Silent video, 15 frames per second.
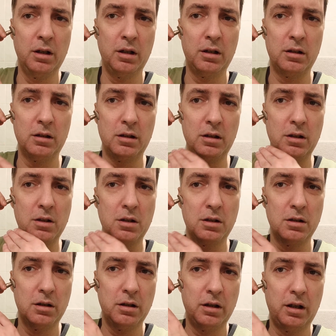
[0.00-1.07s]
in
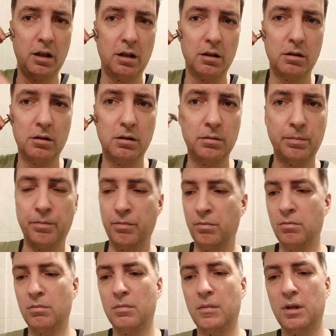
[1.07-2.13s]
this angle.
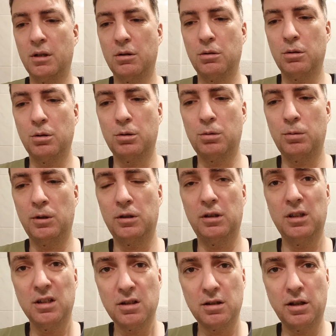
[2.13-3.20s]
So it
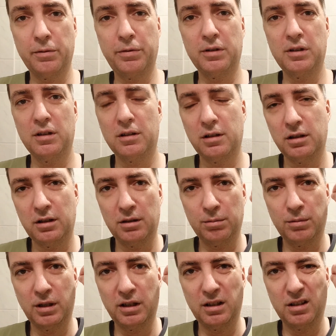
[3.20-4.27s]
is definitely
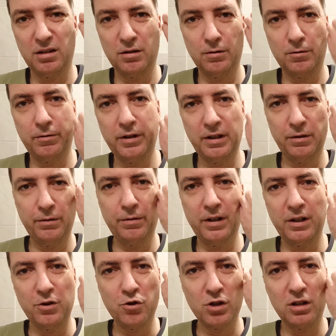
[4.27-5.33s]
like
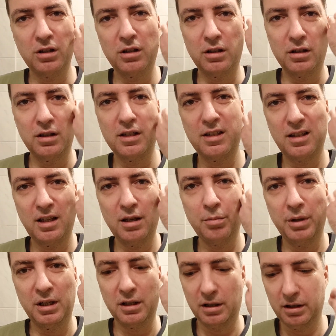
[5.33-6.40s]
very gently
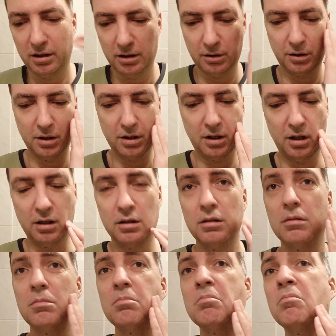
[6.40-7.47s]
skimming the skin.
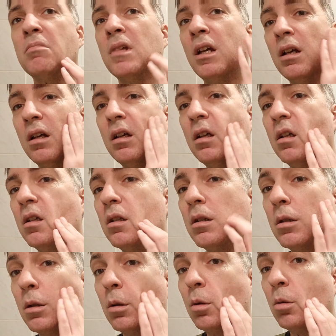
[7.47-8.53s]

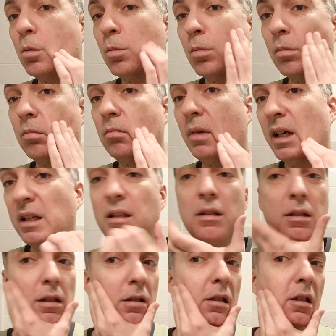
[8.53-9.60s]
So my
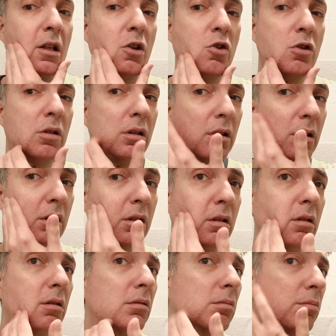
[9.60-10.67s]
sensation
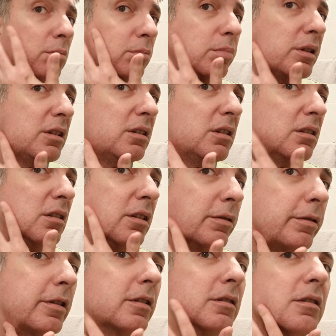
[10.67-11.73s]
is pretty
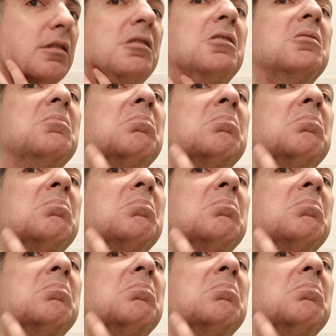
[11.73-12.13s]
different,